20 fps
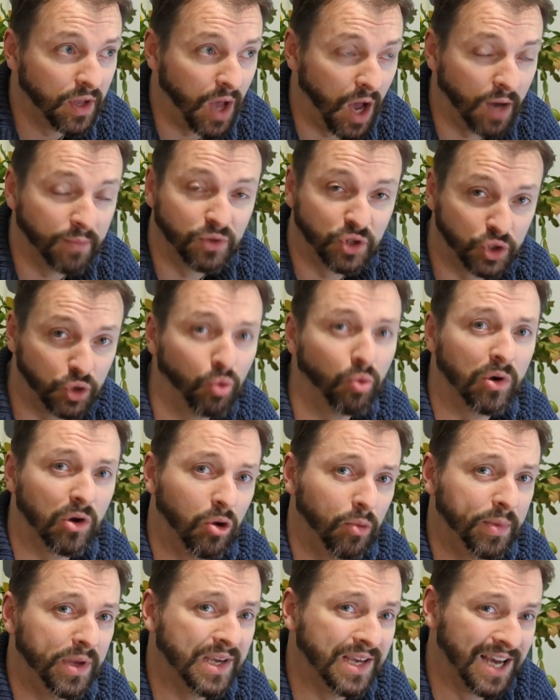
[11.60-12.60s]
I'm sure it
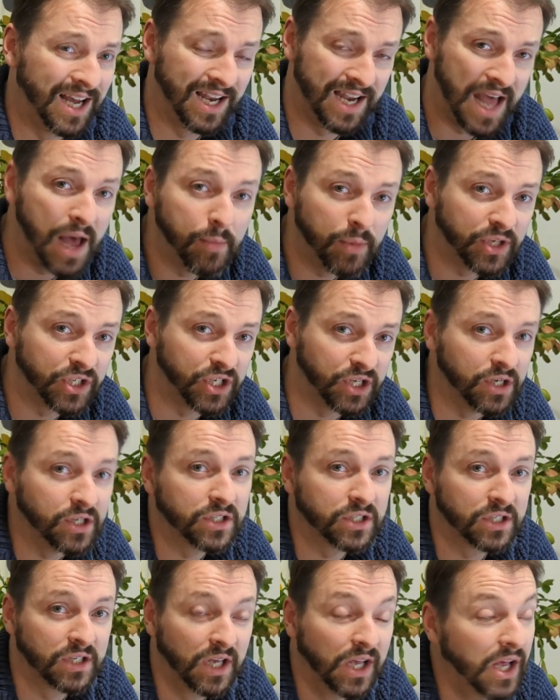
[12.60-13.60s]
will be
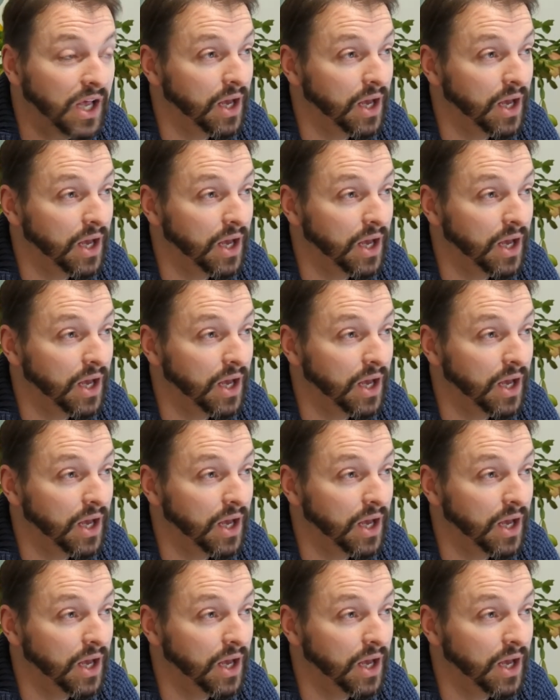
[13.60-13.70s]
calamitous.